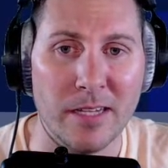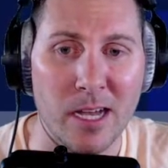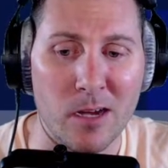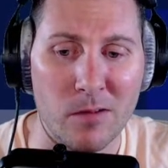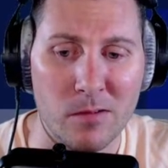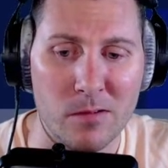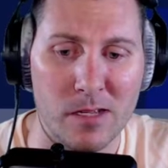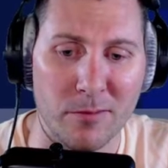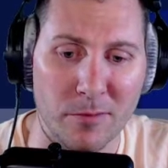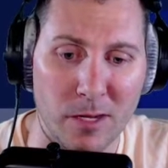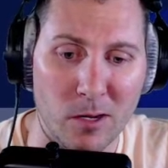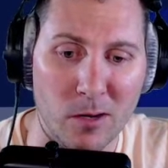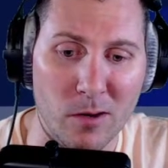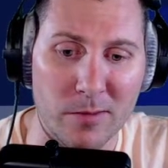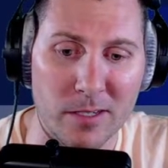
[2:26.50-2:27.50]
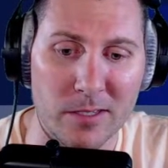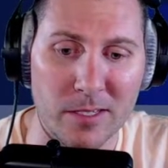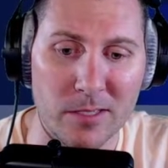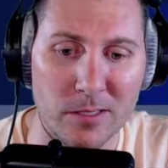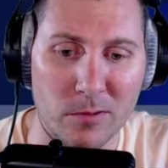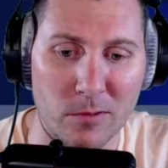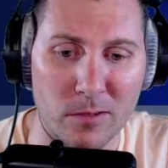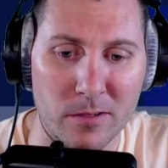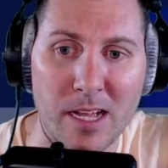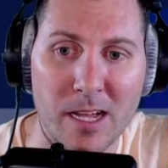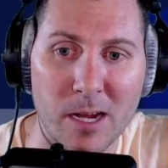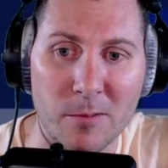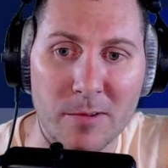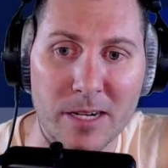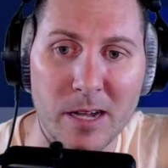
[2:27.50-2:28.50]
Now, if we go over to
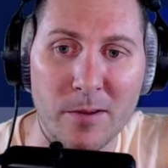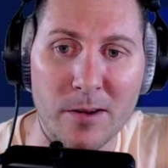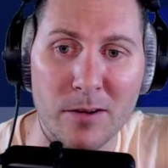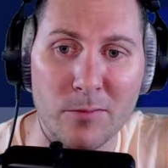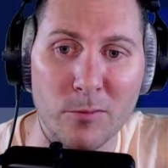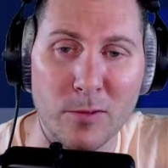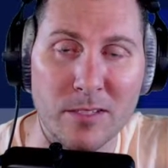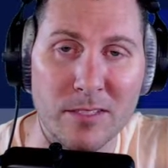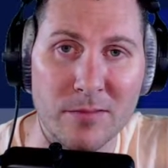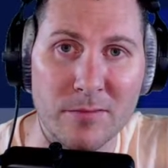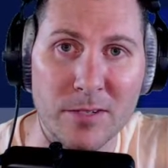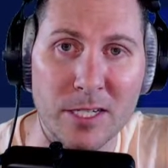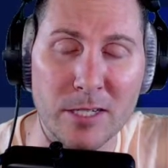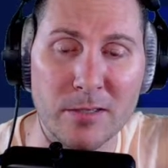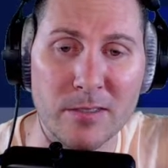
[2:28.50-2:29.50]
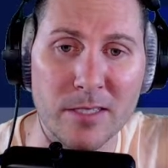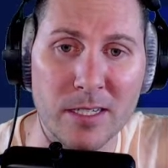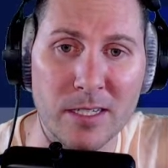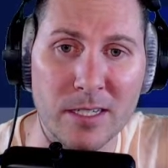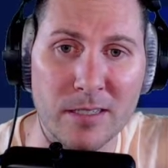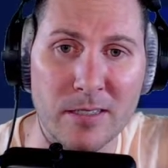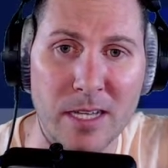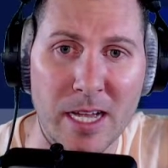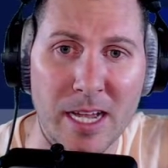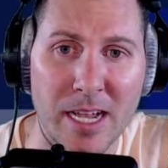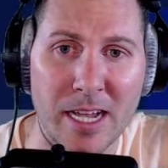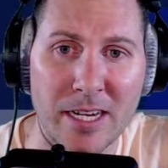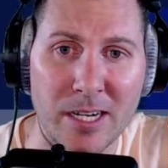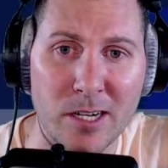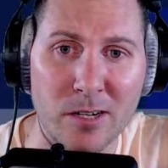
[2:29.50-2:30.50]
Discord, and we're now at our voice and video settings,
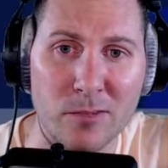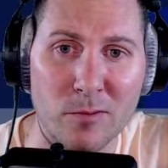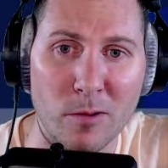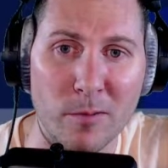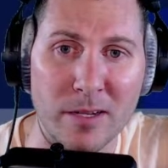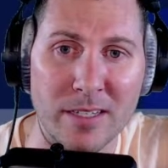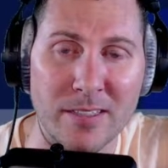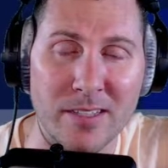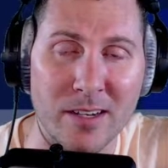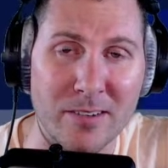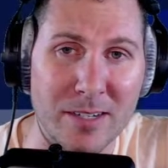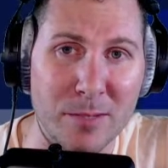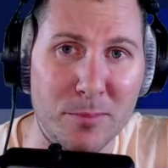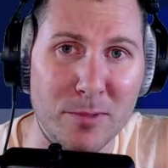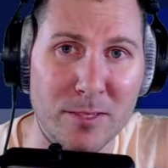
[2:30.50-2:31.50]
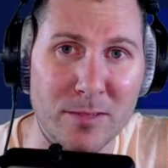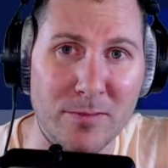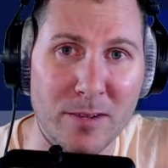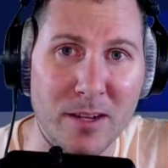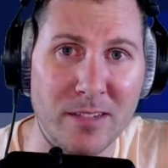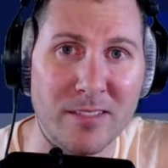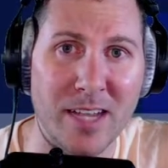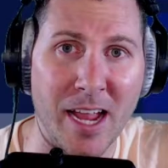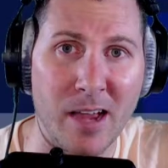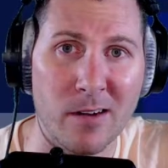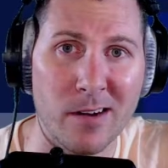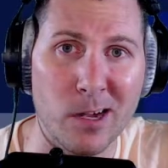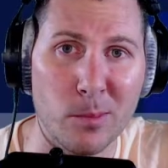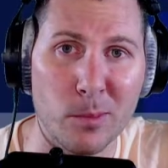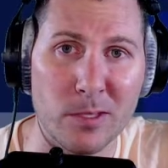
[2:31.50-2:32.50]
and here's where we're going to set our input device
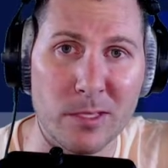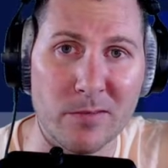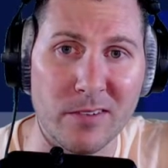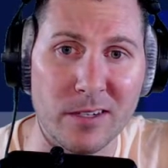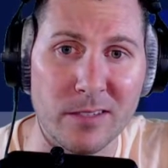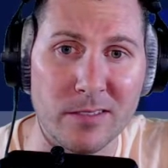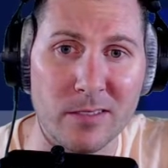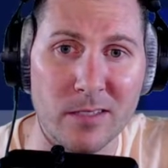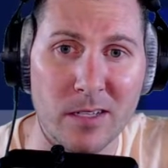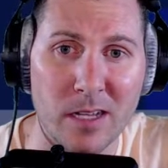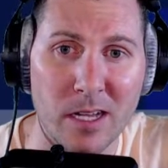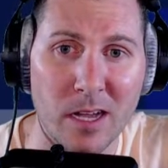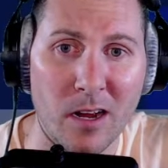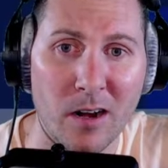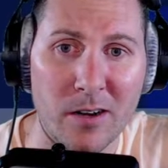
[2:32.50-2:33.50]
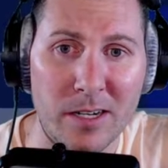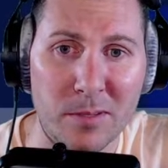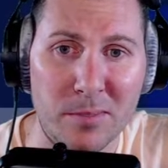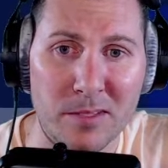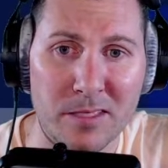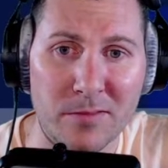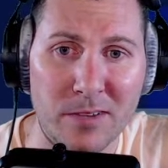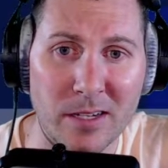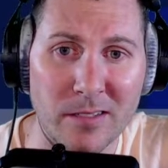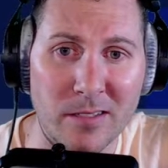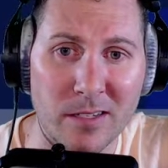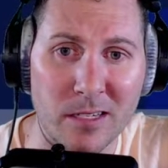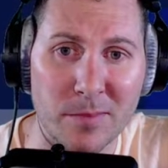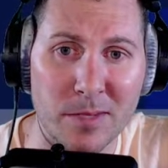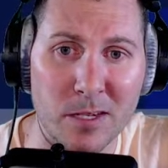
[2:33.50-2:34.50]
and our output device. Our input
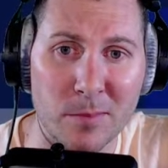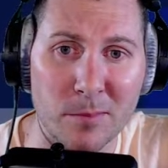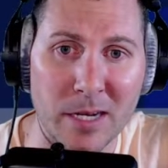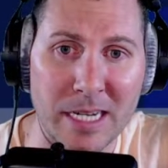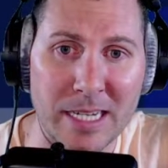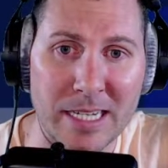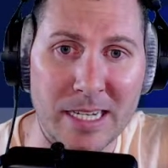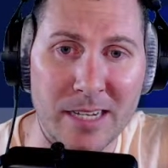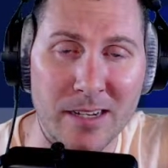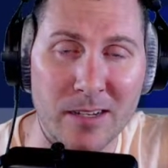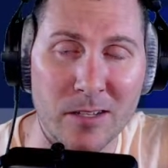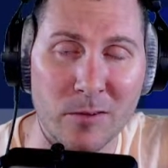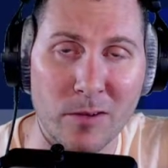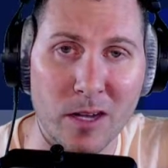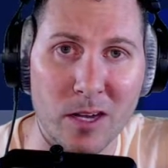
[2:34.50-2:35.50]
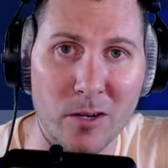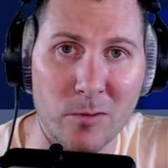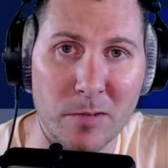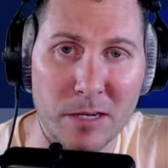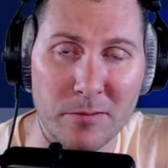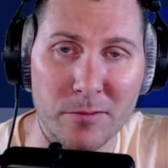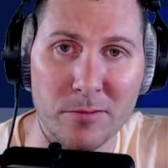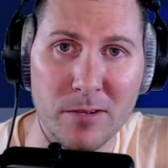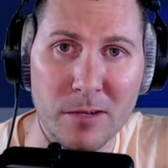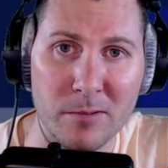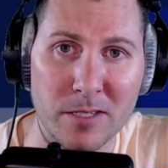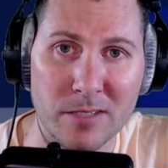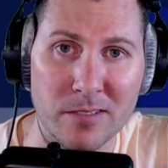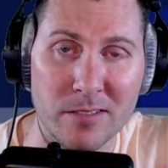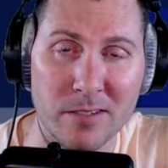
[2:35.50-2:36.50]
device is going to be our mic in Elgato Wave
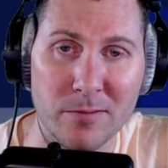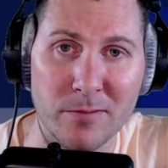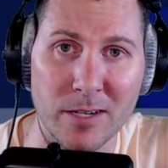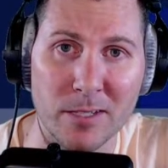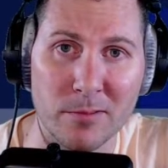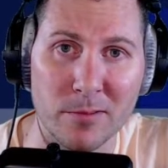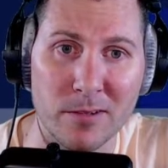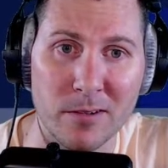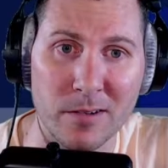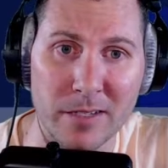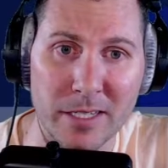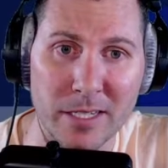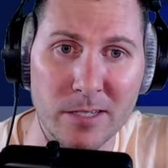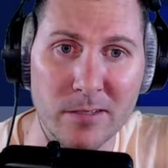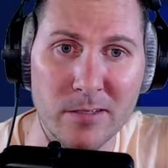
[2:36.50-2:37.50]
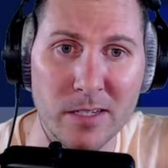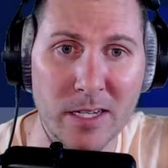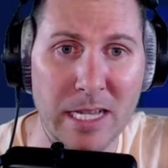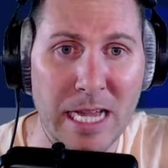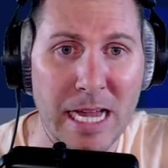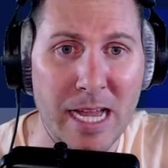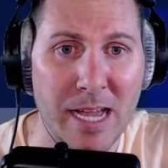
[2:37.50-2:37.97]
3, which is the device we're currently using,